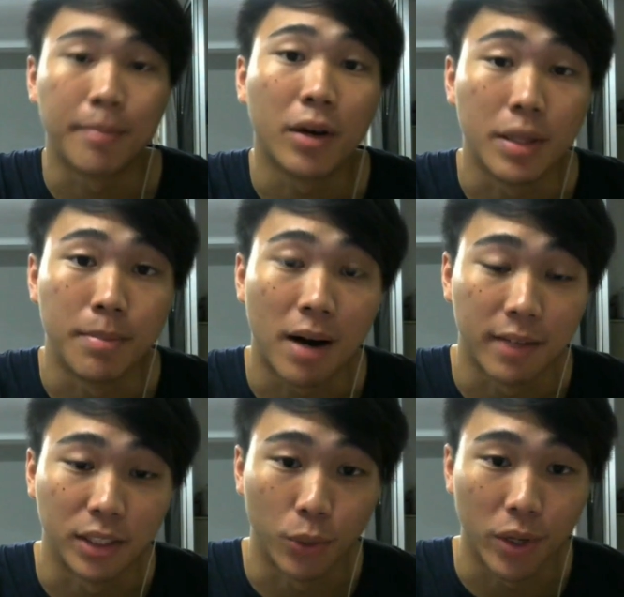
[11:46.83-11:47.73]
down debuff
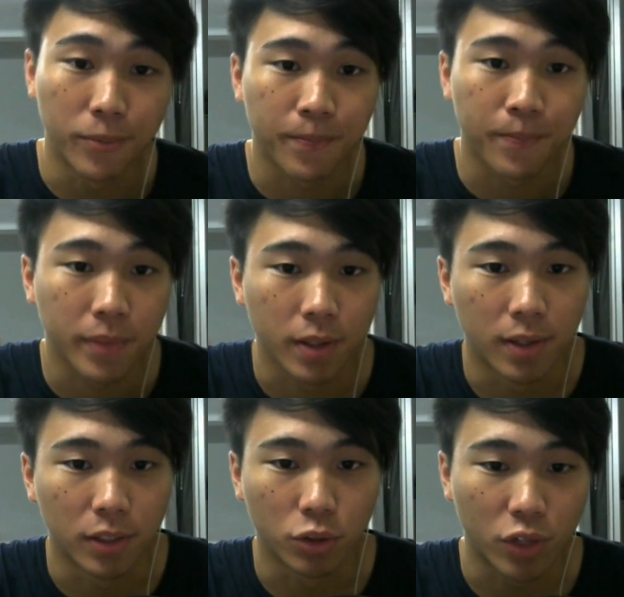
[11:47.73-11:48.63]
as well.
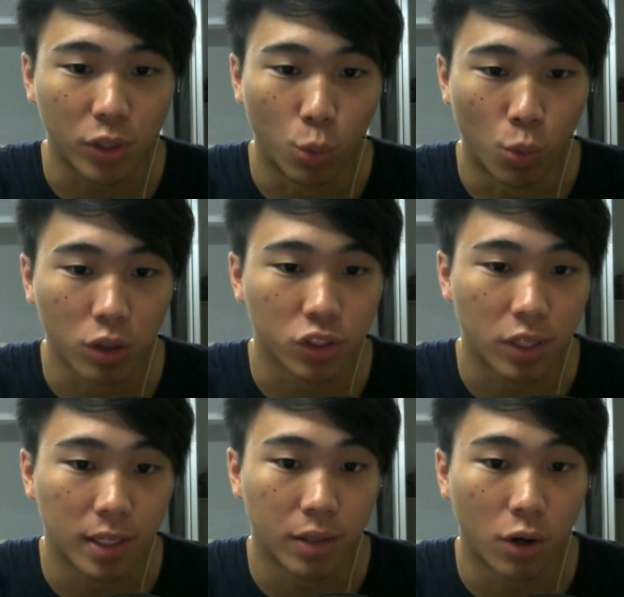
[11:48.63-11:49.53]
Right, so try to wash
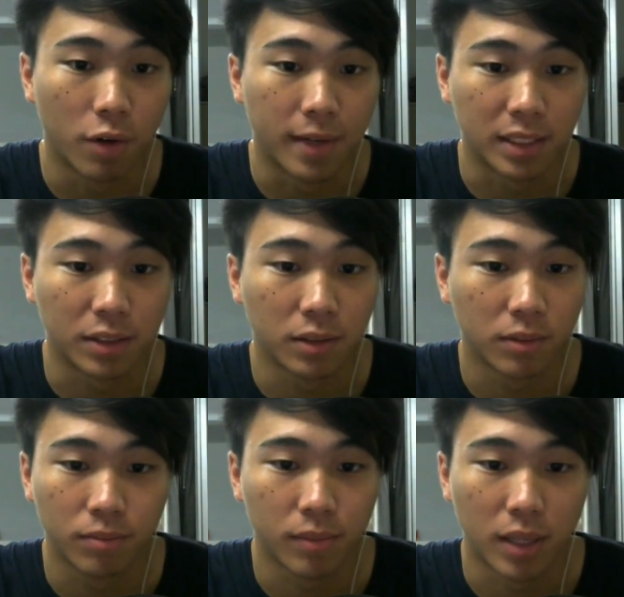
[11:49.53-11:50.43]
that off as
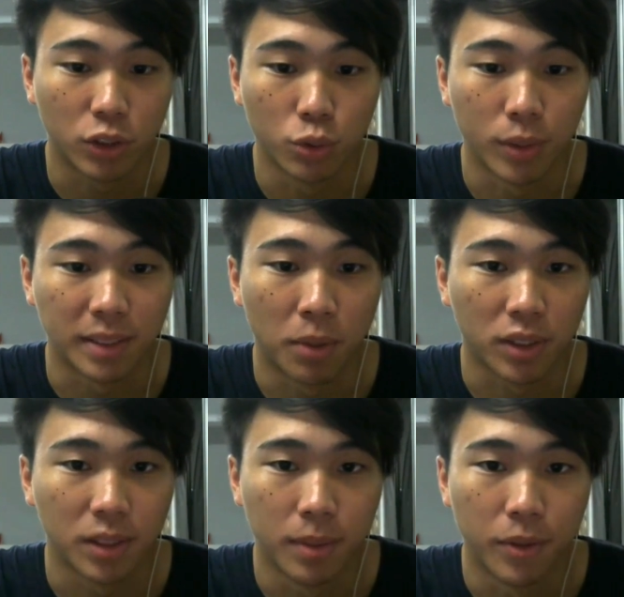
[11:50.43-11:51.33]
soon as
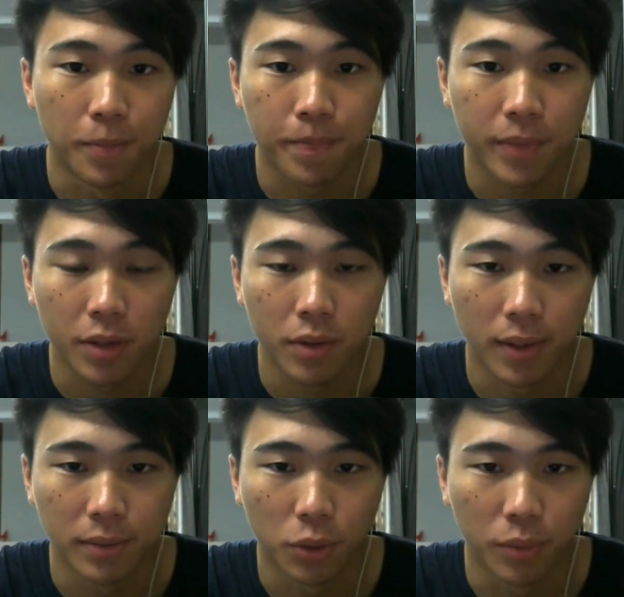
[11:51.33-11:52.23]
possible.
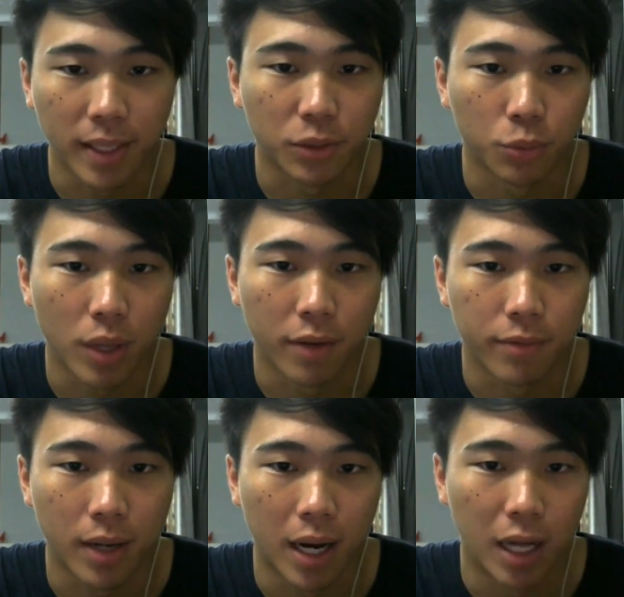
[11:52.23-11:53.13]
Right, so next we have
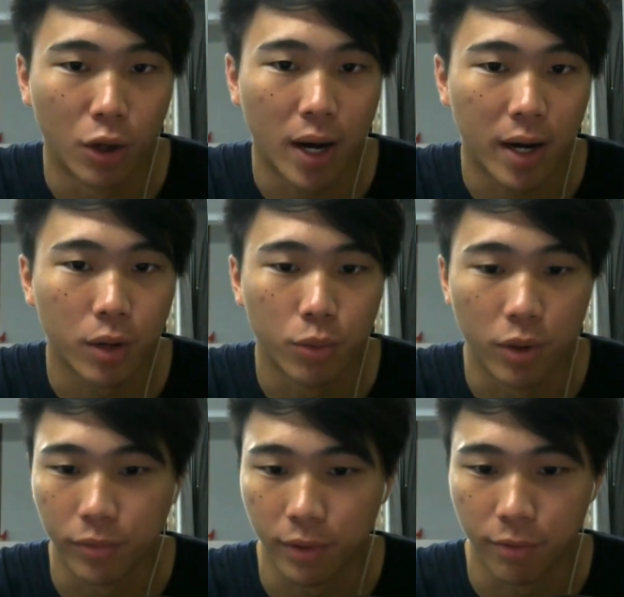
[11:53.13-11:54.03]
Aloha
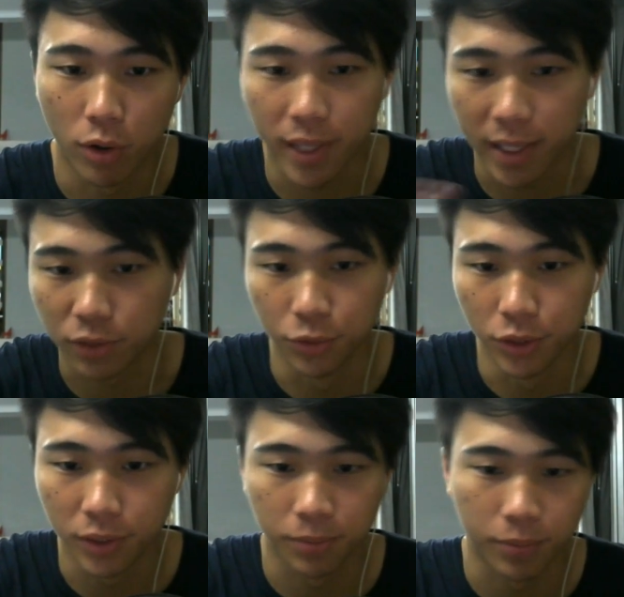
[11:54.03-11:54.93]
with the vortex
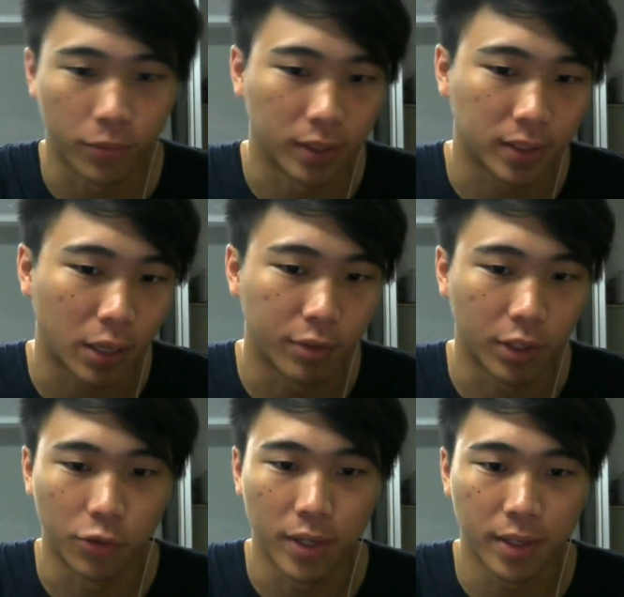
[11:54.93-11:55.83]
runes. Right, start with
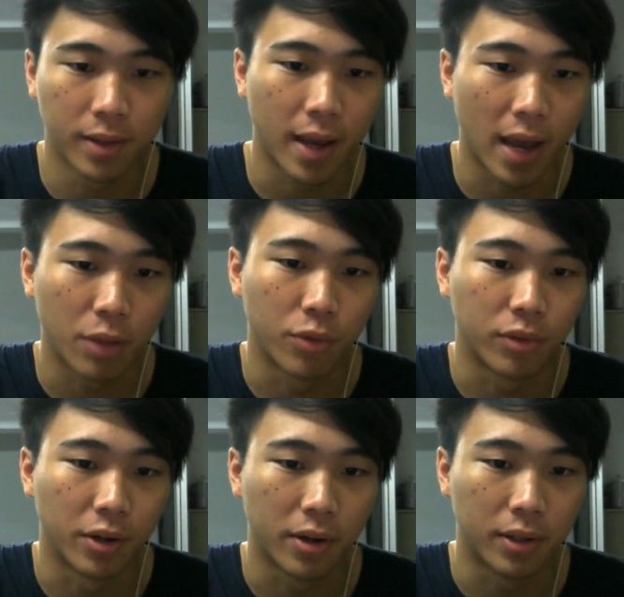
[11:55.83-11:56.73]
the green and
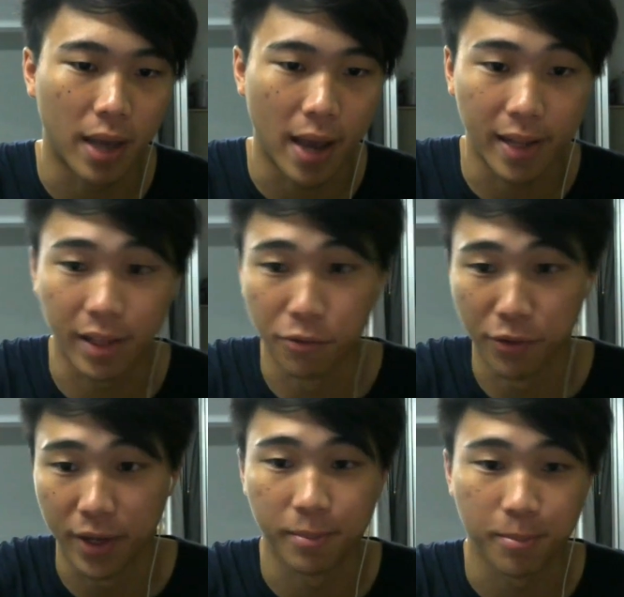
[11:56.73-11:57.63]
end at the red.